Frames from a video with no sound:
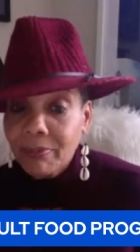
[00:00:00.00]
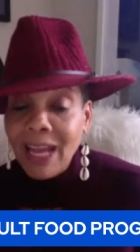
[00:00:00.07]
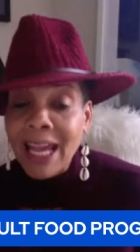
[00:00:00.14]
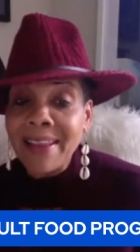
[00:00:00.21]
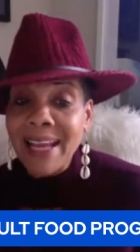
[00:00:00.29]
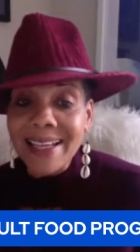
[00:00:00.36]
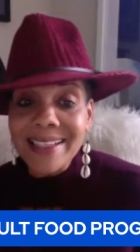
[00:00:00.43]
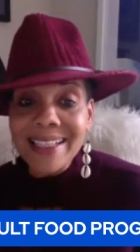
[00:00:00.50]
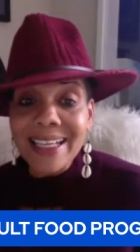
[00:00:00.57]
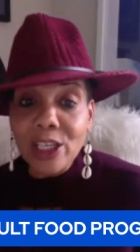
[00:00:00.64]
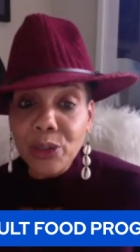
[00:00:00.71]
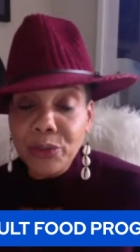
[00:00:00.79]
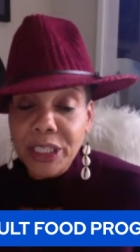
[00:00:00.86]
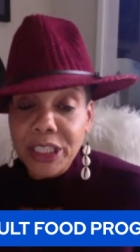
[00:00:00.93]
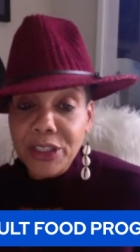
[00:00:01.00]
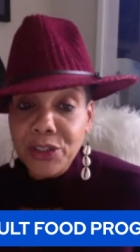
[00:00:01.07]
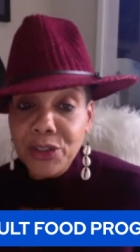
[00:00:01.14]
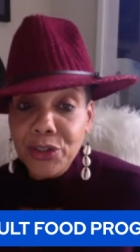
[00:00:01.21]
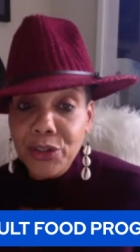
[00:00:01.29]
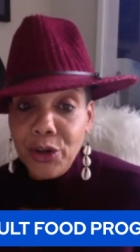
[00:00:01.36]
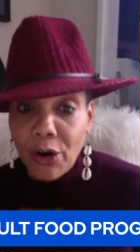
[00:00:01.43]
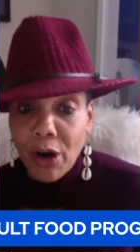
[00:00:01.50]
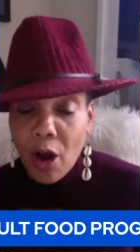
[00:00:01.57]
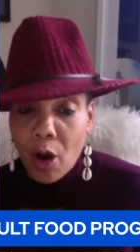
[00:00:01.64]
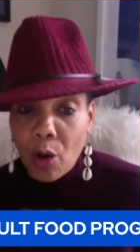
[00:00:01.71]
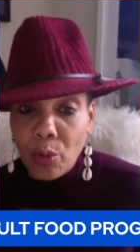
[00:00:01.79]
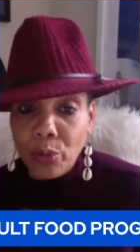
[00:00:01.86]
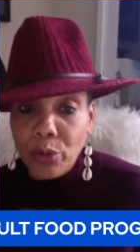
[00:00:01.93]
And that's including your
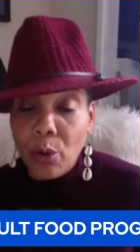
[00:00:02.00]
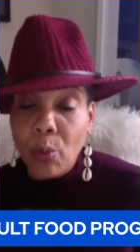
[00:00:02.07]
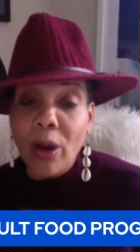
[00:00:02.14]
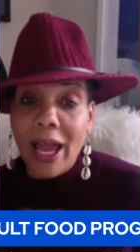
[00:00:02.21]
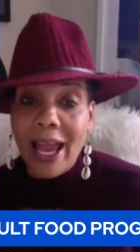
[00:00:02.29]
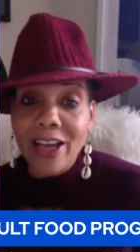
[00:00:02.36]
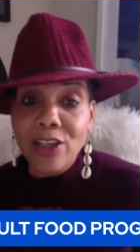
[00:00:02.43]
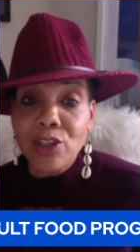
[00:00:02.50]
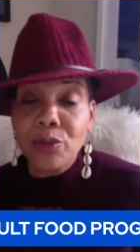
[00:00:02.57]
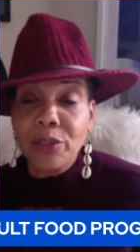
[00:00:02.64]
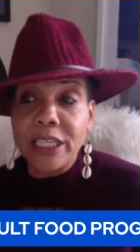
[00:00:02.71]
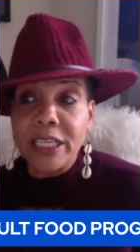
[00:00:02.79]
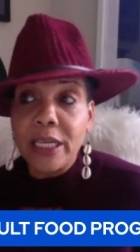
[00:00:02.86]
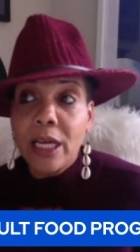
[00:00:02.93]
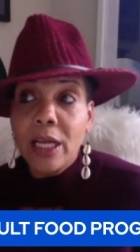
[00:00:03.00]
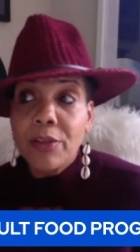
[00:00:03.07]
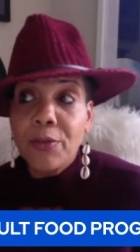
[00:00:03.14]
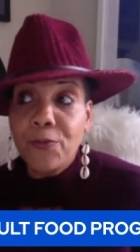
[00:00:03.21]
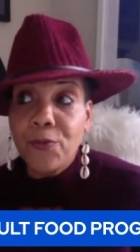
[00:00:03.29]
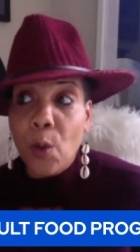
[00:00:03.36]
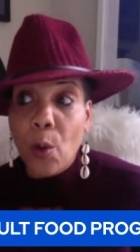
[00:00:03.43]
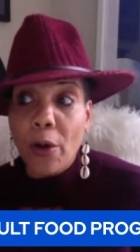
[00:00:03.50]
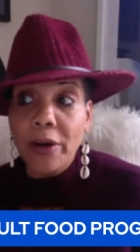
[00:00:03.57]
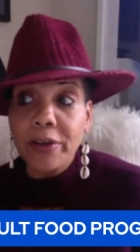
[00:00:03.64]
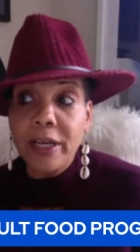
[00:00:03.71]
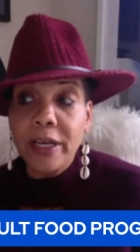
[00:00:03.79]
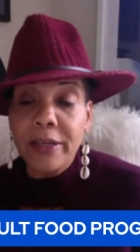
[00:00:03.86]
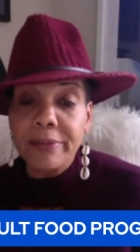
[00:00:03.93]
own. Well, actually,
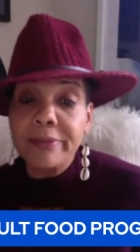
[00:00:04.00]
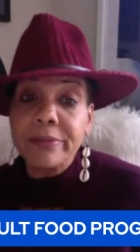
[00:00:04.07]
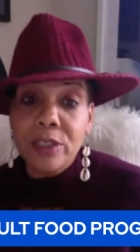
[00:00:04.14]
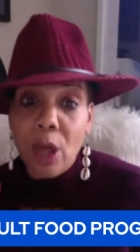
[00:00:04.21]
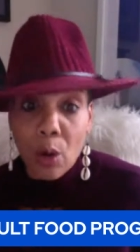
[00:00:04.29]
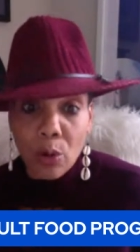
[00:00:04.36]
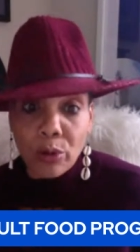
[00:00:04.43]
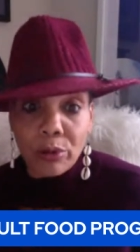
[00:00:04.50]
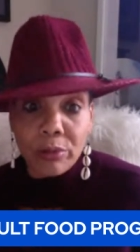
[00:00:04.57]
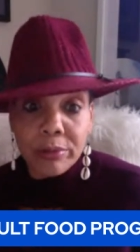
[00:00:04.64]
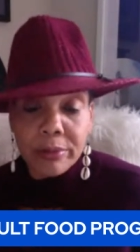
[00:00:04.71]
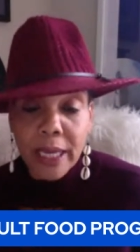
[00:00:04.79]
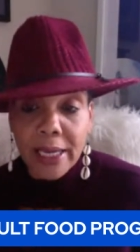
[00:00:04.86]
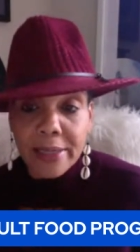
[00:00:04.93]
four total.